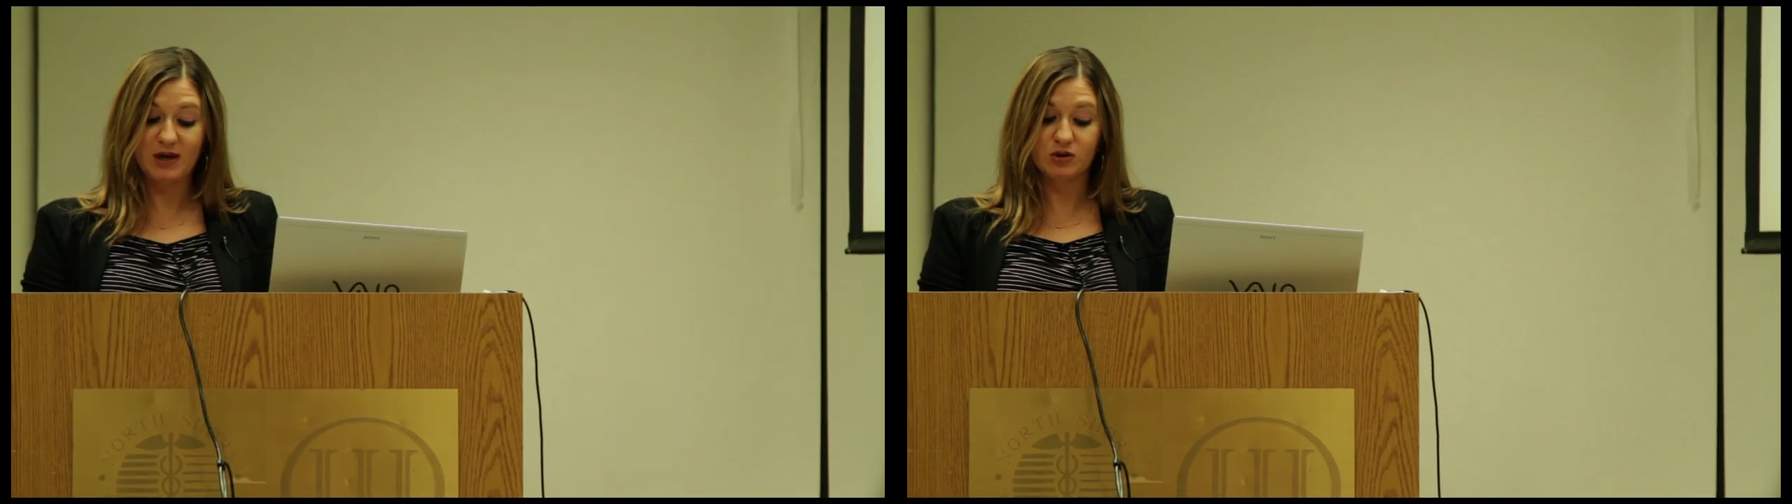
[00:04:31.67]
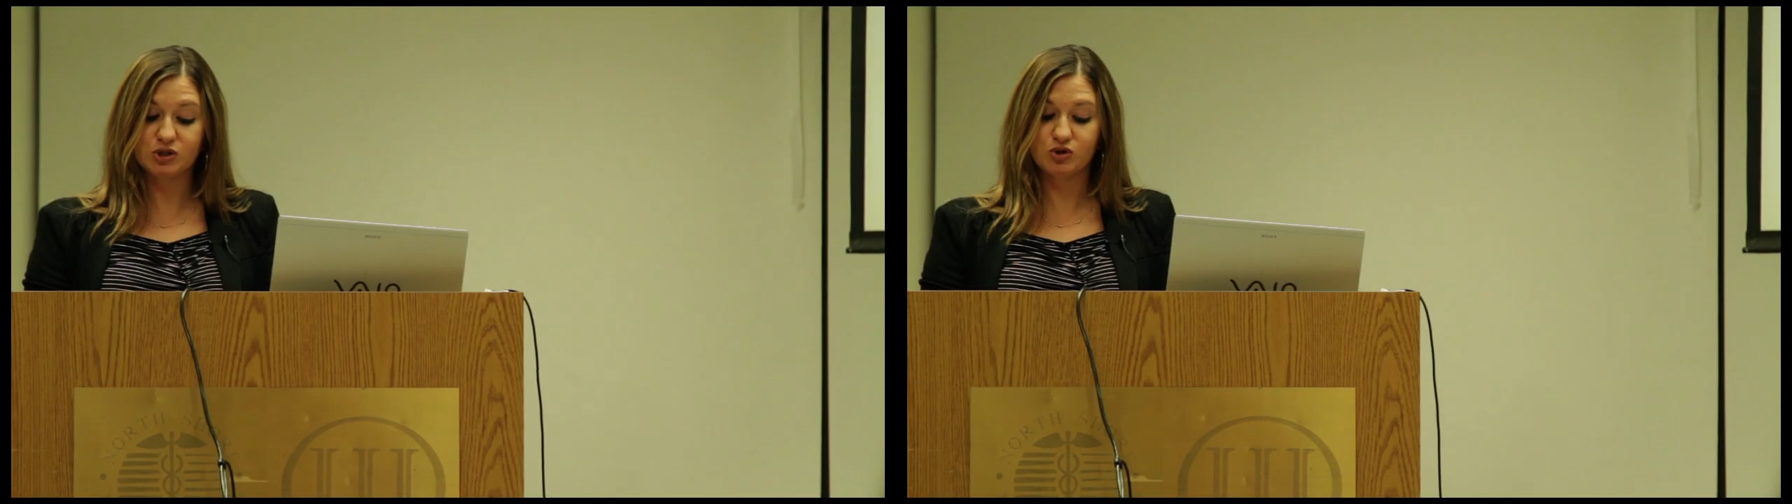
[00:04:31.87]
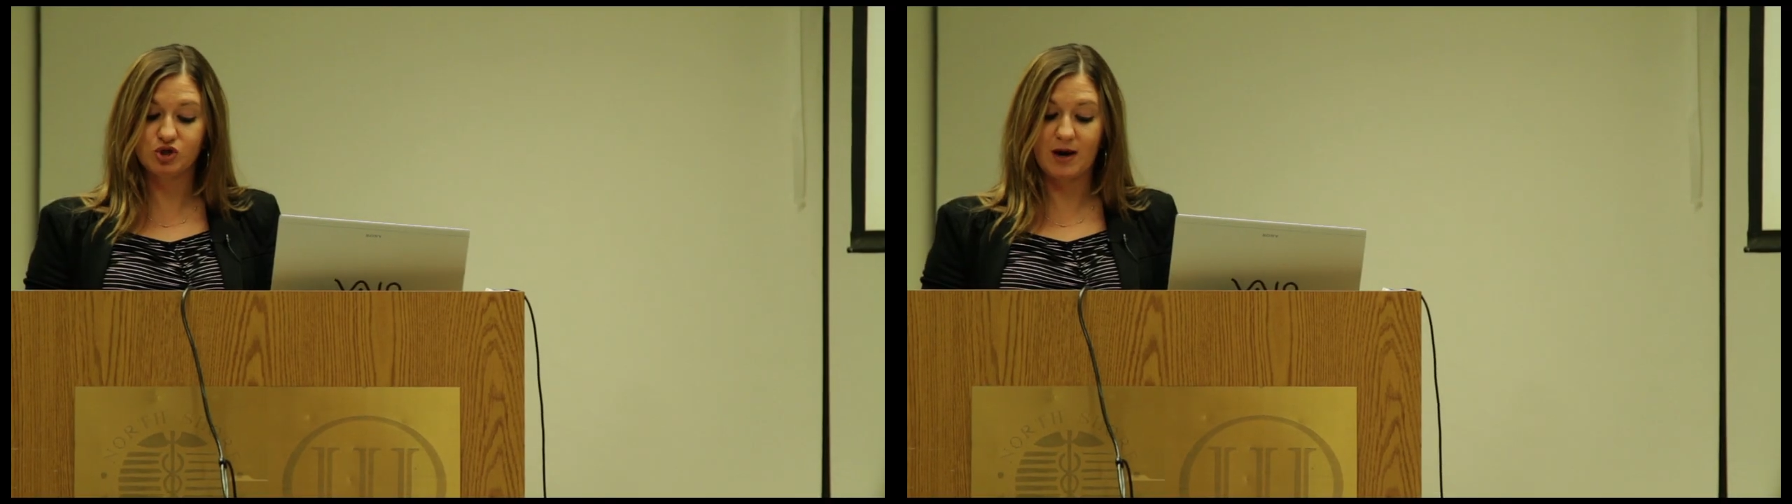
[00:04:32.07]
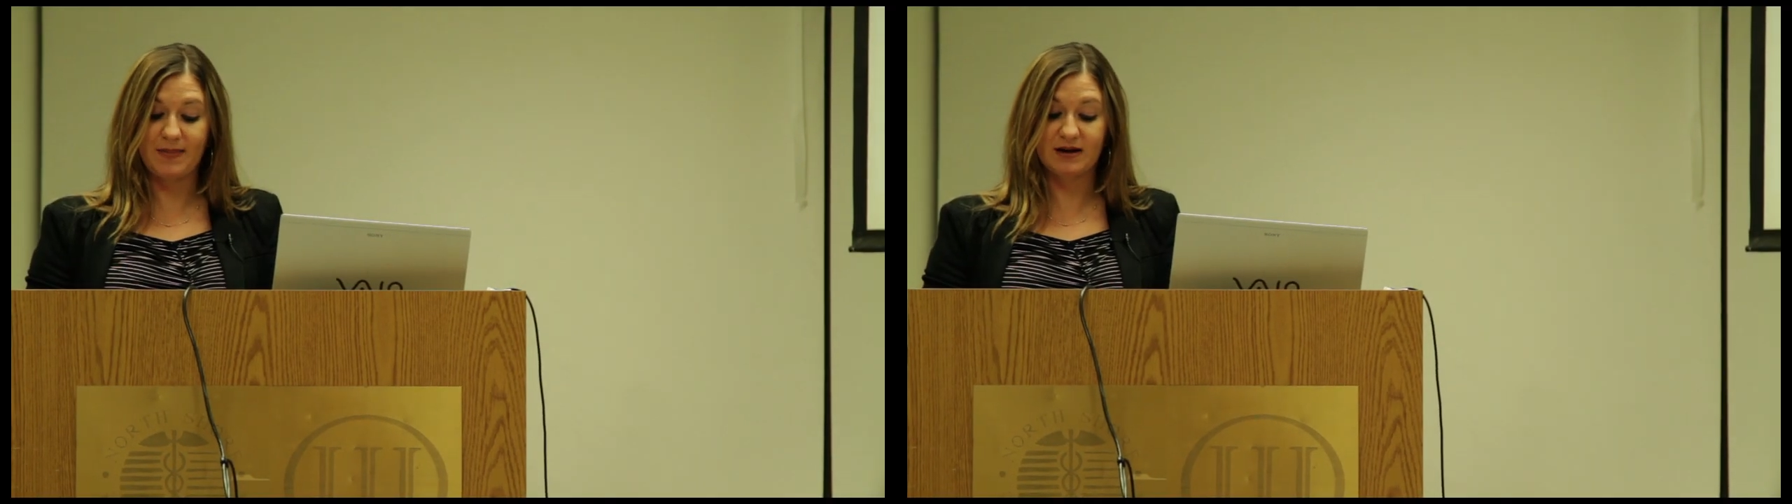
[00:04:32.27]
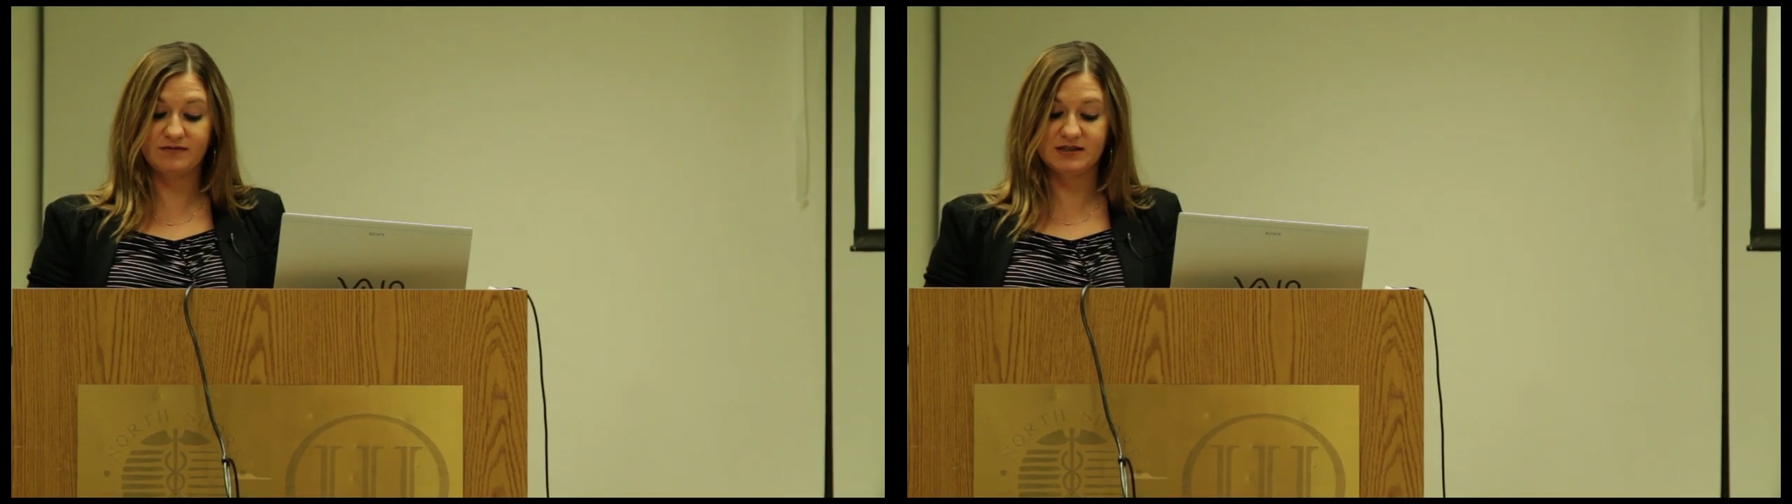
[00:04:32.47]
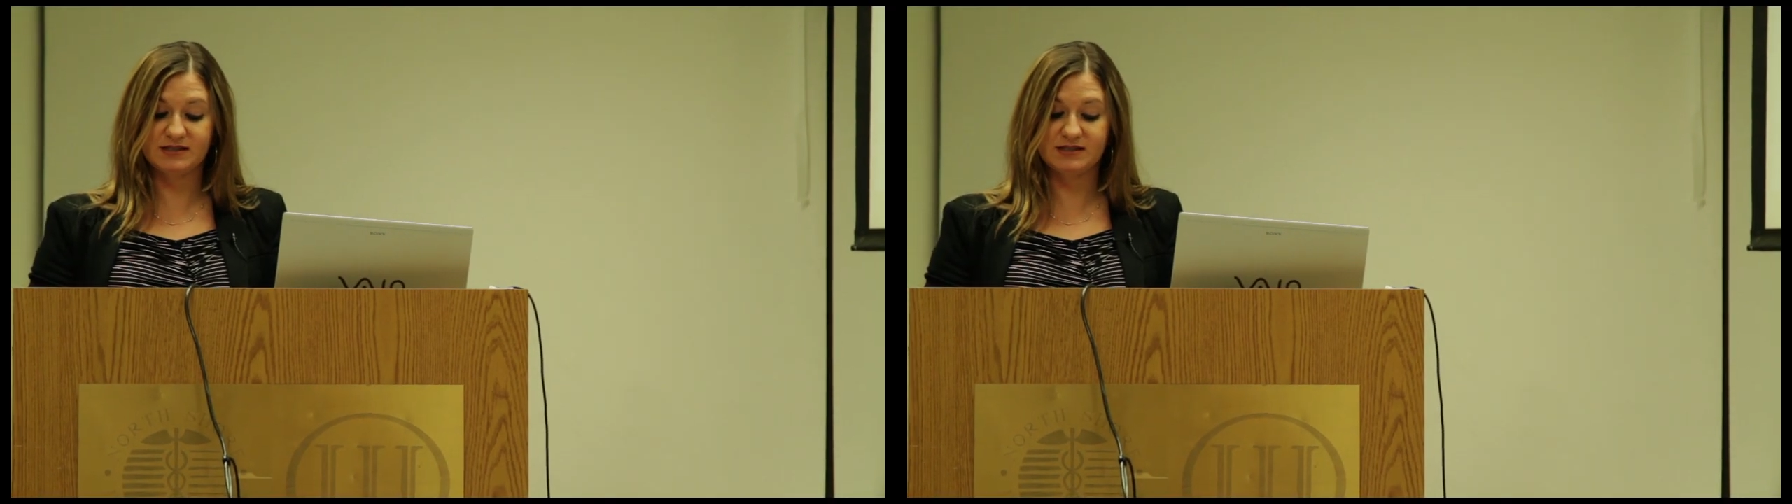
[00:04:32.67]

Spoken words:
may also drop out of the